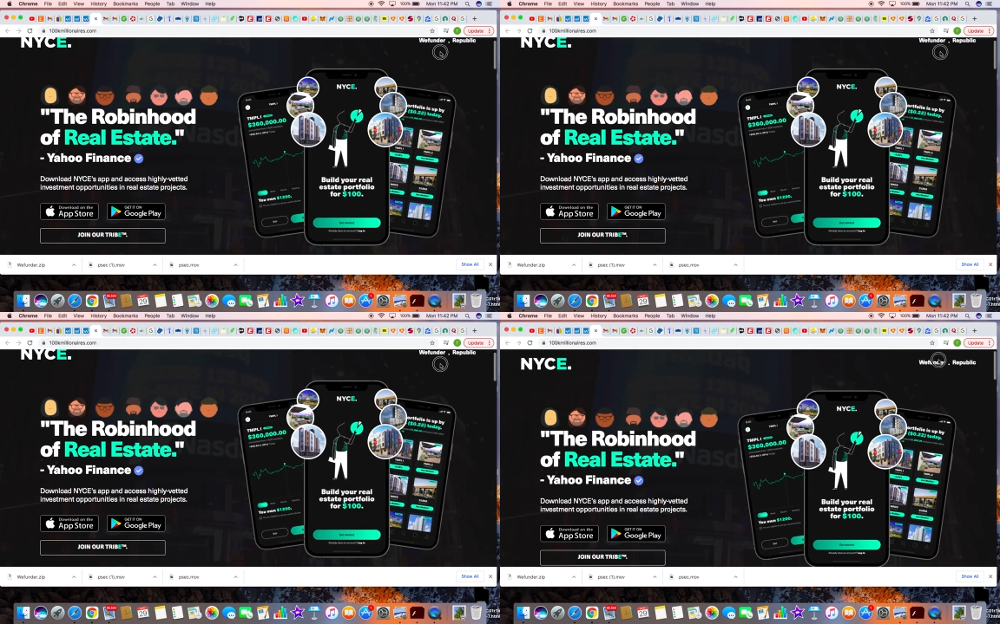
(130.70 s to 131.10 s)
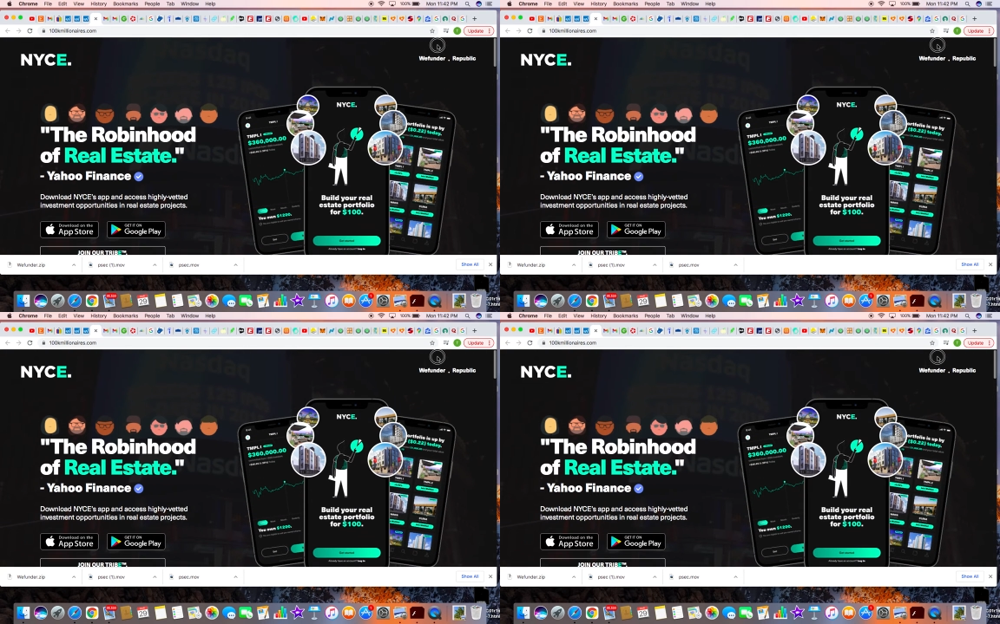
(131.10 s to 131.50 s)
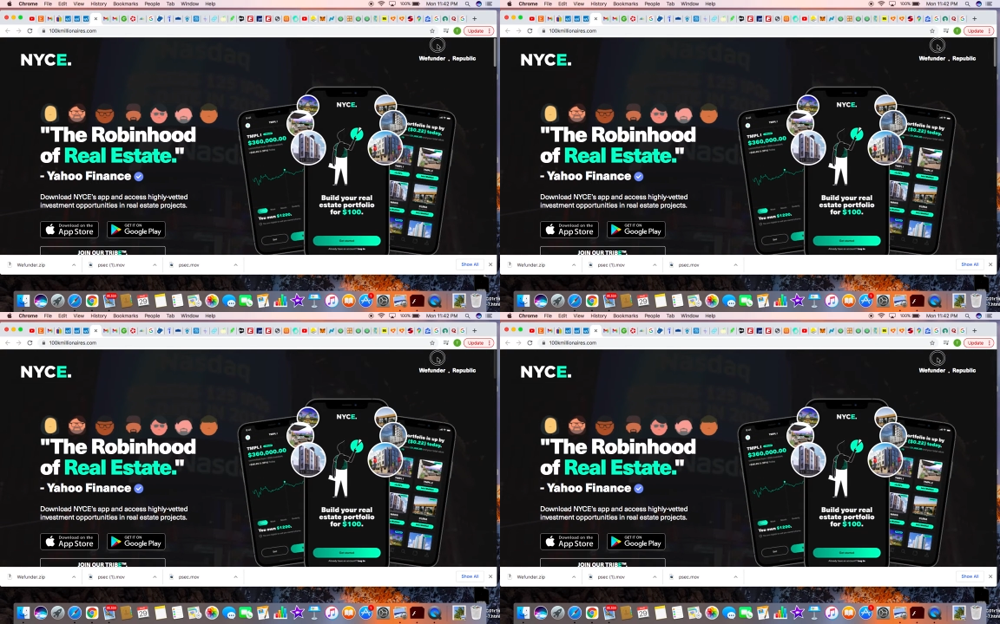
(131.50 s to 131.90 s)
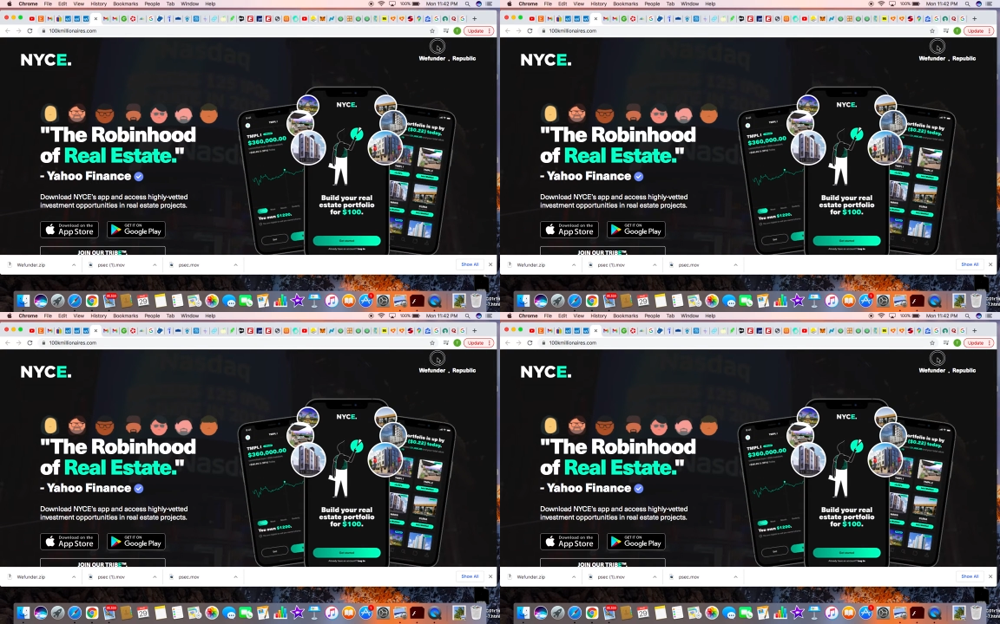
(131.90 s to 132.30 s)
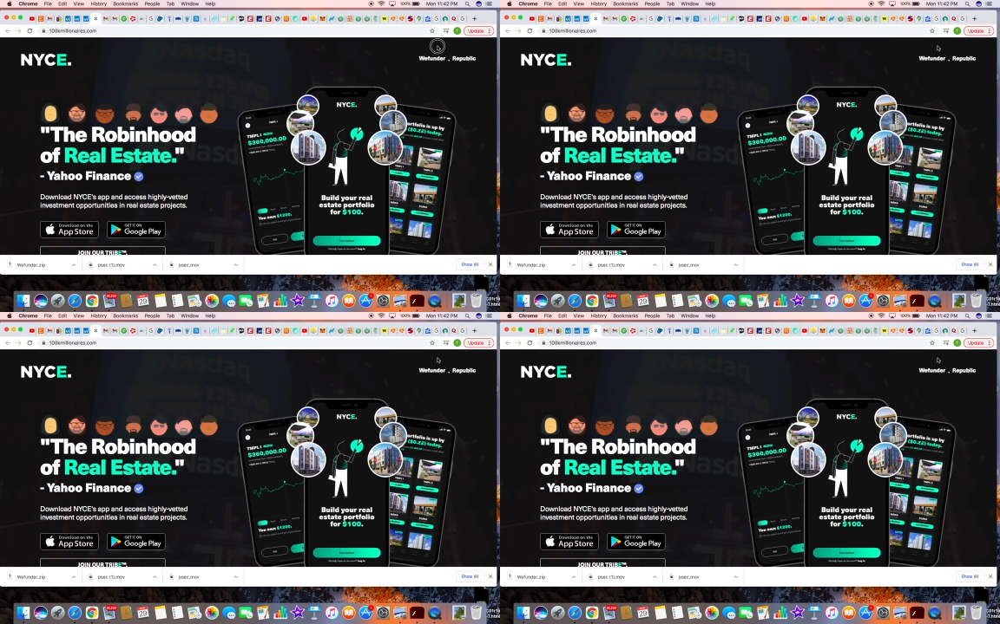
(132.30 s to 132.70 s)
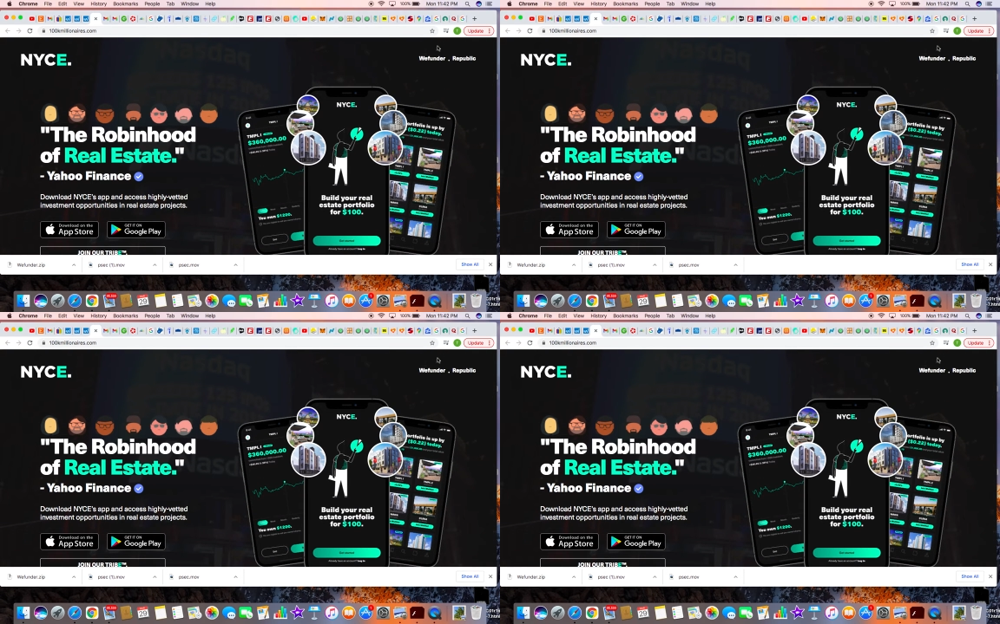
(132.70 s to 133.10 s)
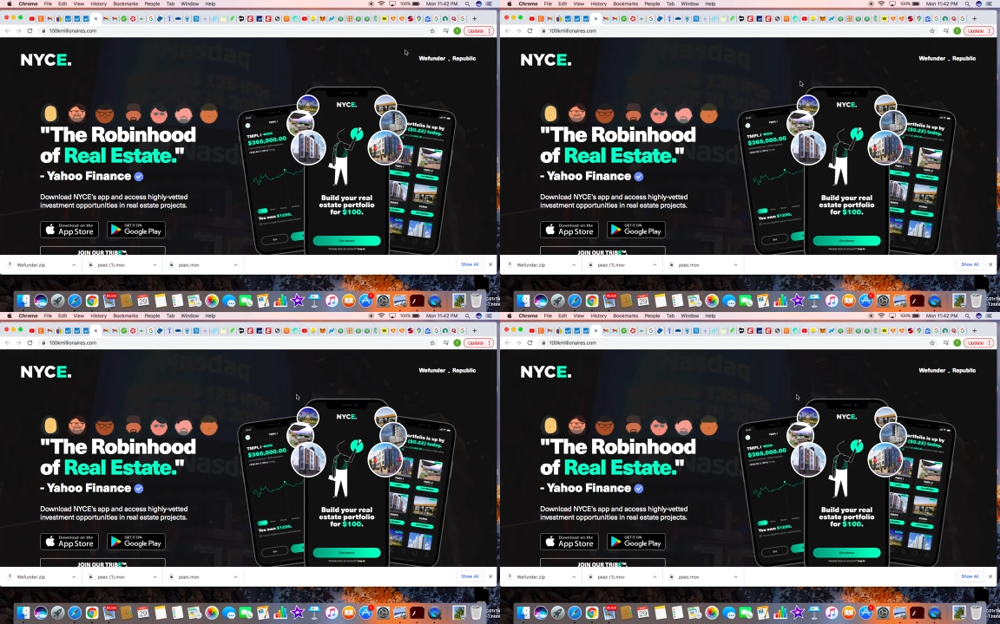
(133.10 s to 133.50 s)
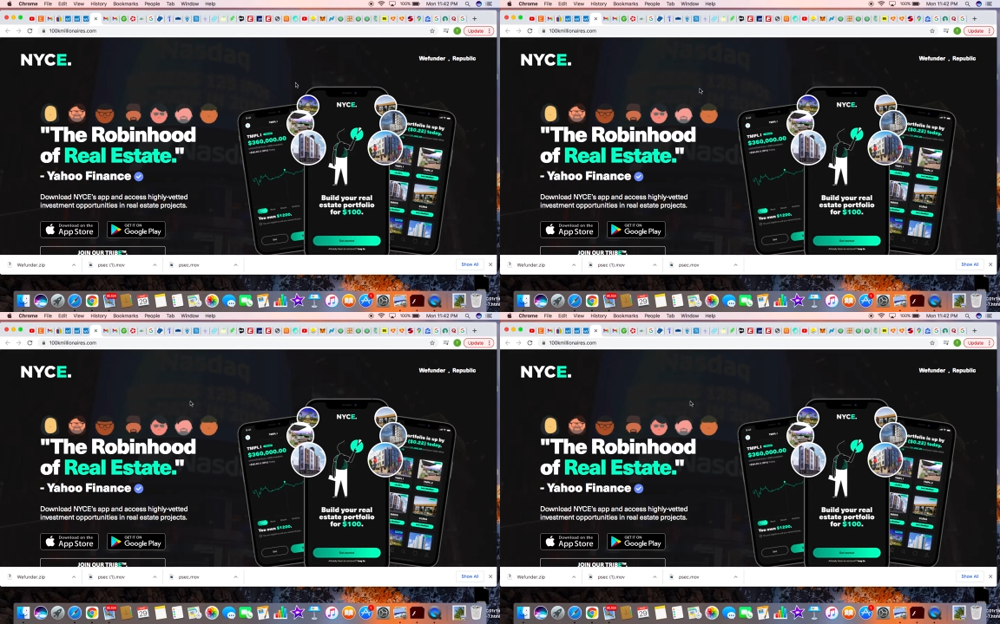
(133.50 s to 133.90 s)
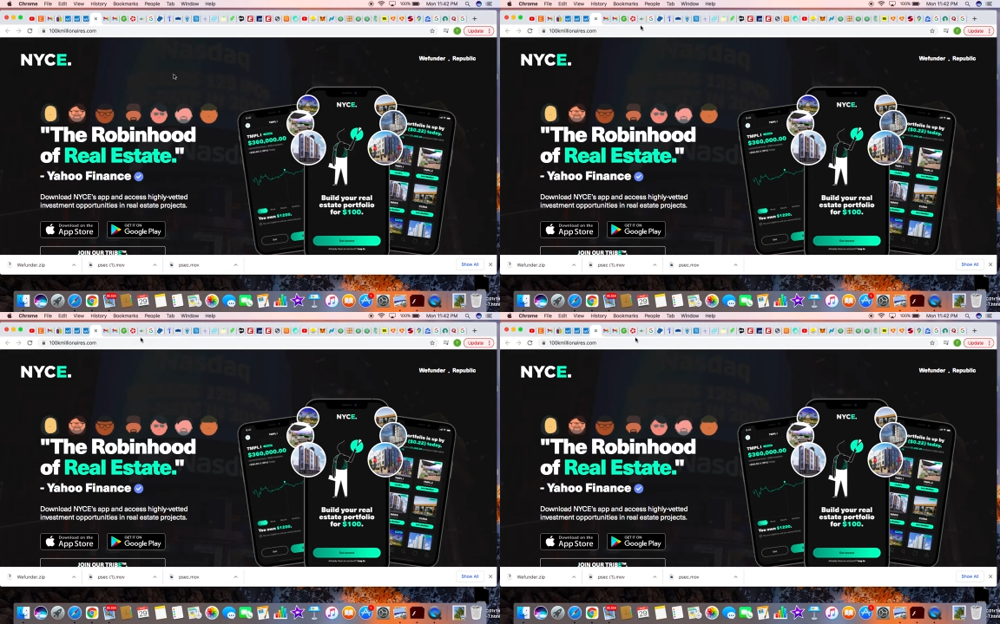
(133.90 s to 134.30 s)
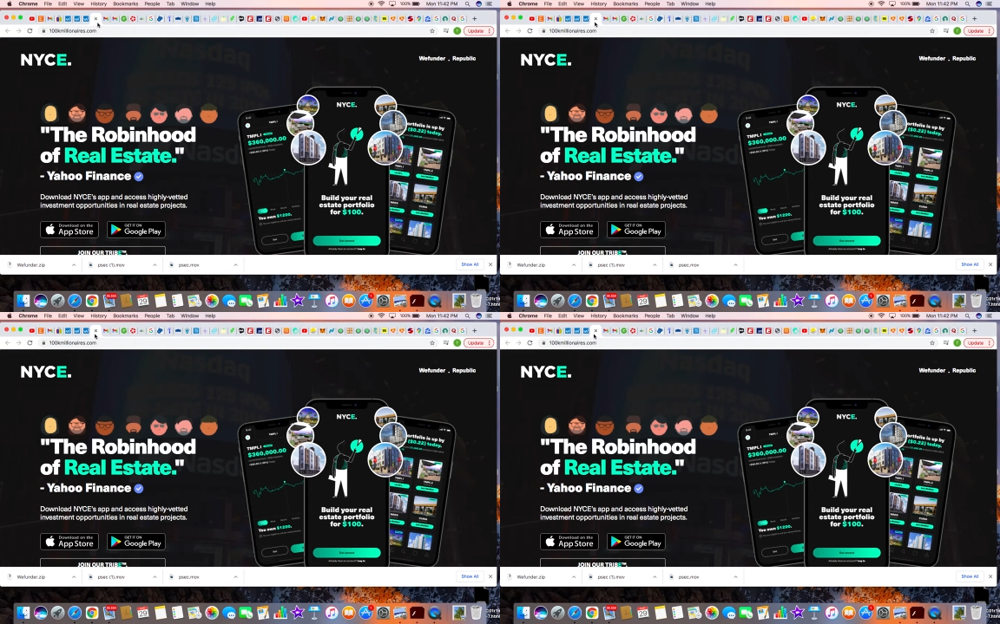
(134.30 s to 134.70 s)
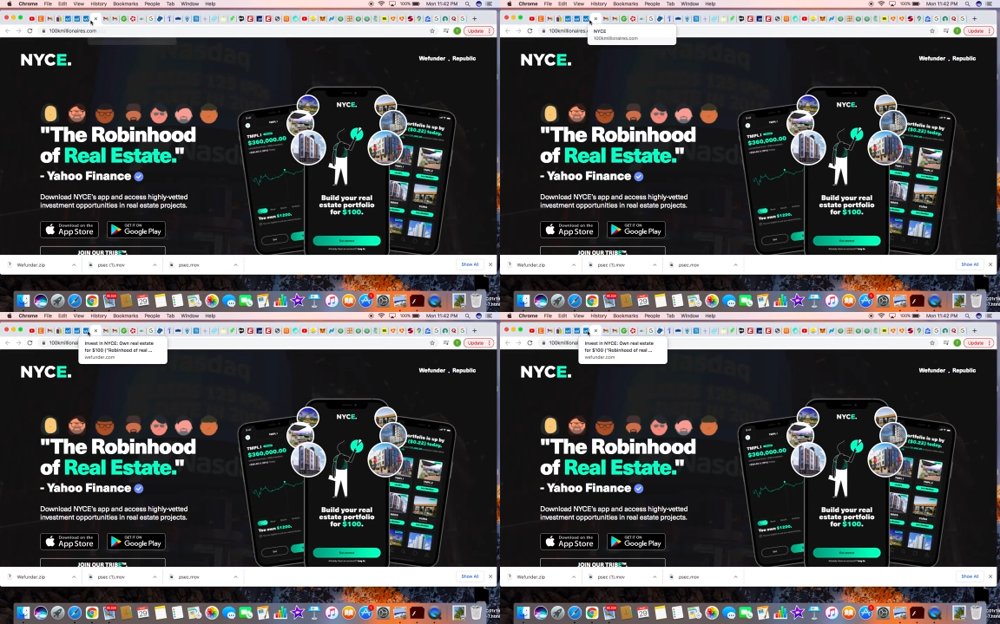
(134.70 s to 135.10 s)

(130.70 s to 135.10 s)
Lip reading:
Nobody's mouth can be seen.